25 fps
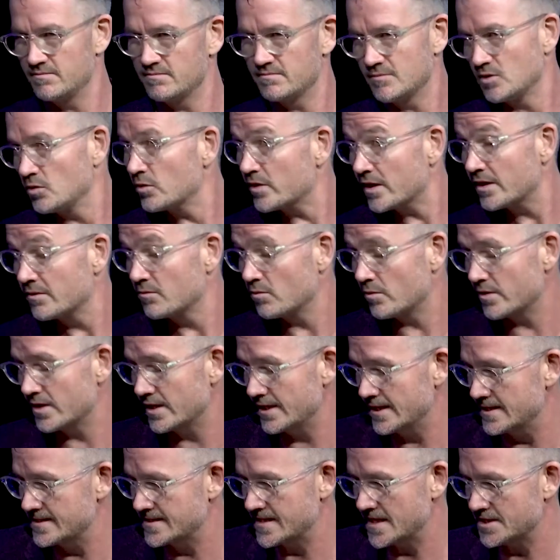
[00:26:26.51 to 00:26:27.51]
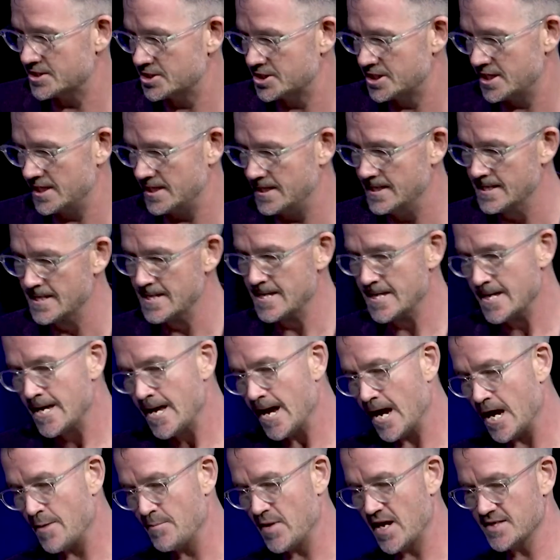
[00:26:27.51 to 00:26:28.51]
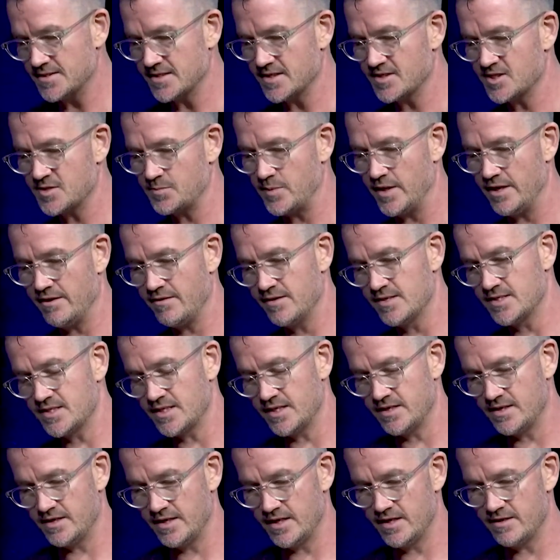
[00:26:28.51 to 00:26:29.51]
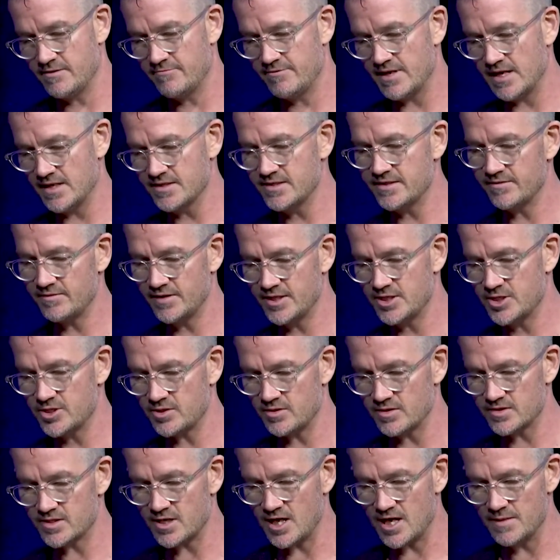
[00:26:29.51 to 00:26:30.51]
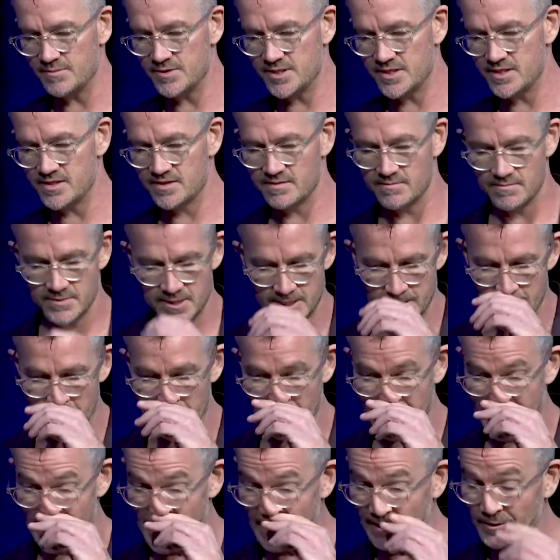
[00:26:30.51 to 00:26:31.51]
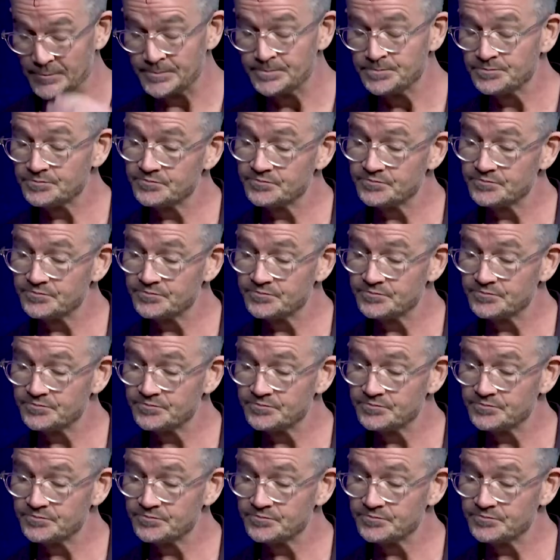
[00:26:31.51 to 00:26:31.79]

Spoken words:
look at what it is that she has experienced in a relatively short time. She's only young,